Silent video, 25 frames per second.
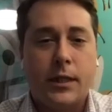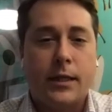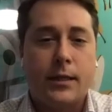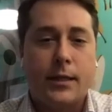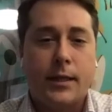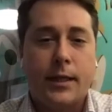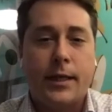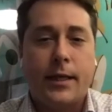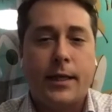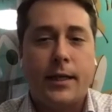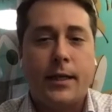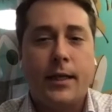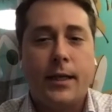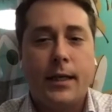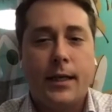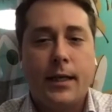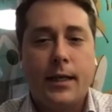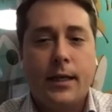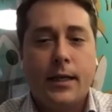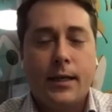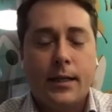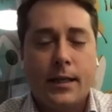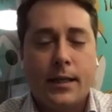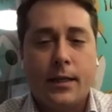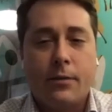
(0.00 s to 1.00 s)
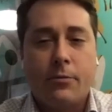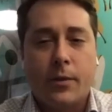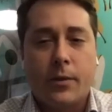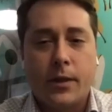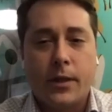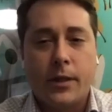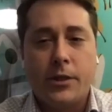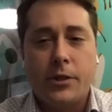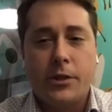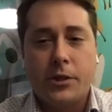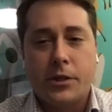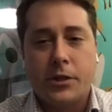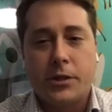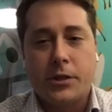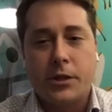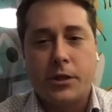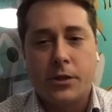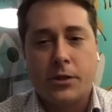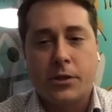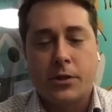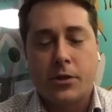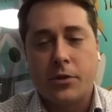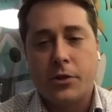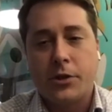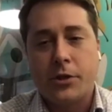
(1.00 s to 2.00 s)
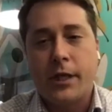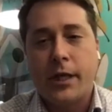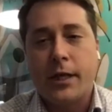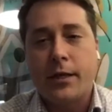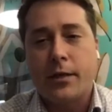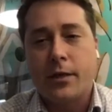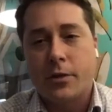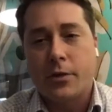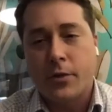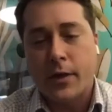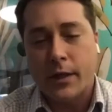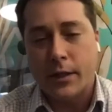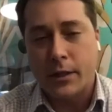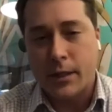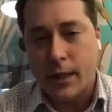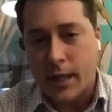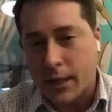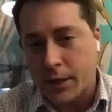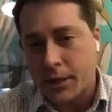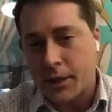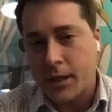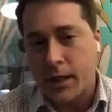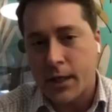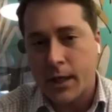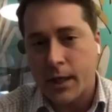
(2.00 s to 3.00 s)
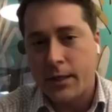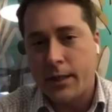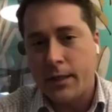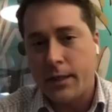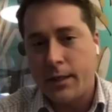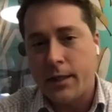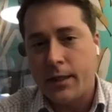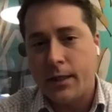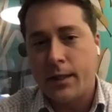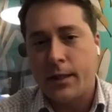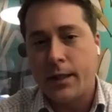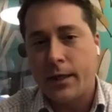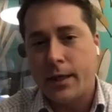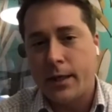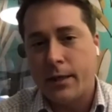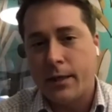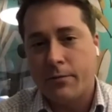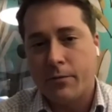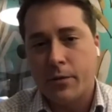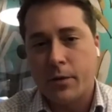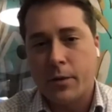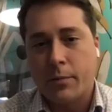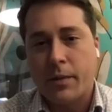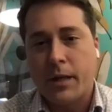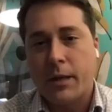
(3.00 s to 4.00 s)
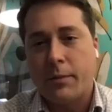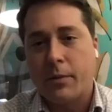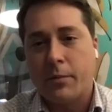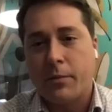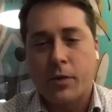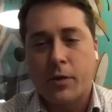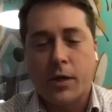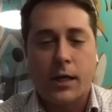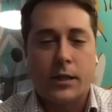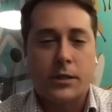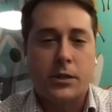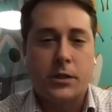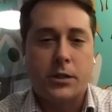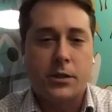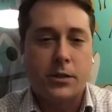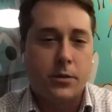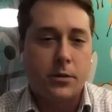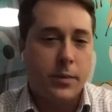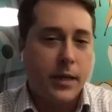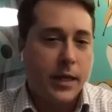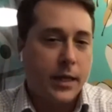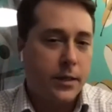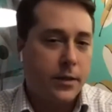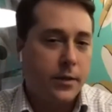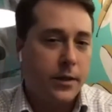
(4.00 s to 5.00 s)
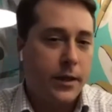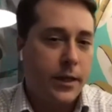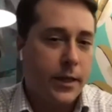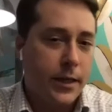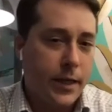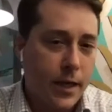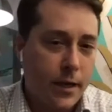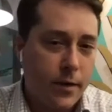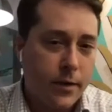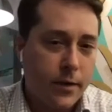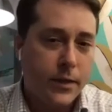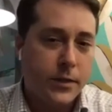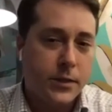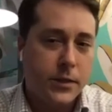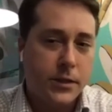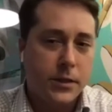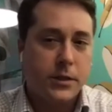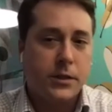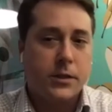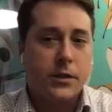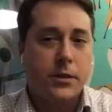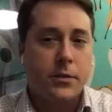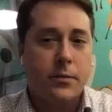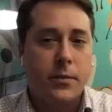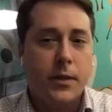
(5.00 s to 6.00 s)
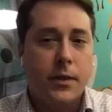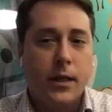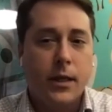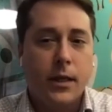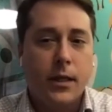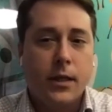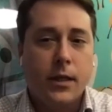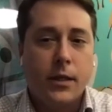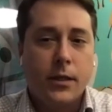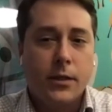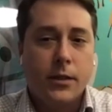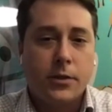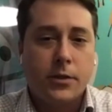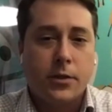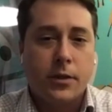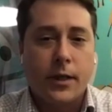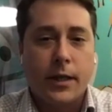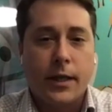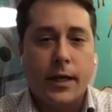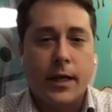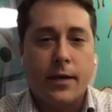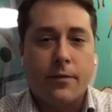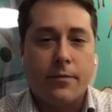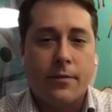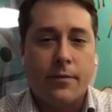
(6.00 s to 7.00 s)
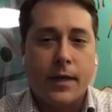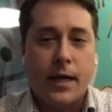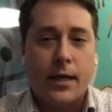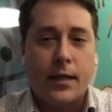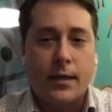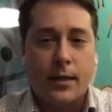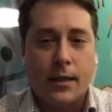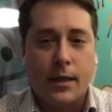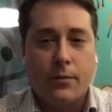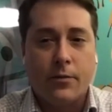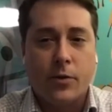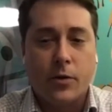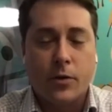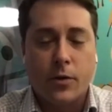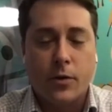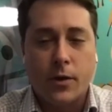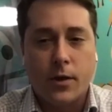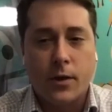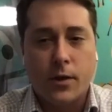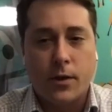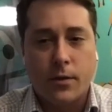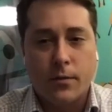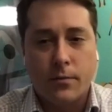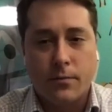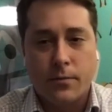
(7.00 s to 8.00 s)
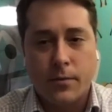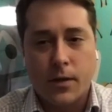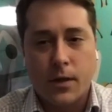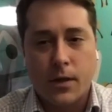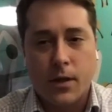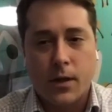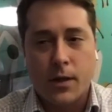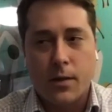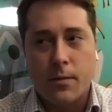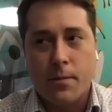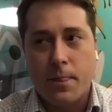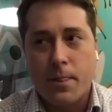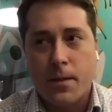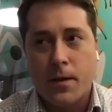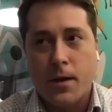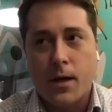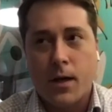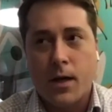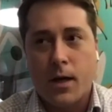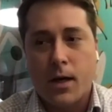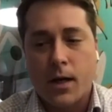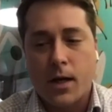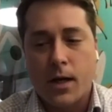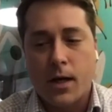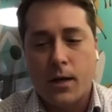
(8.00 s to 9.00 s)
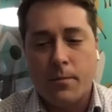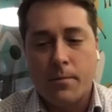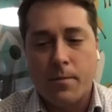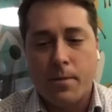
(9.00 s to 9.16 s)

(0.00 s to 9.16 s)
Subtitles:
they really just associate the transaction ID that they get from the payment processor back to the accounting system. So they have that level of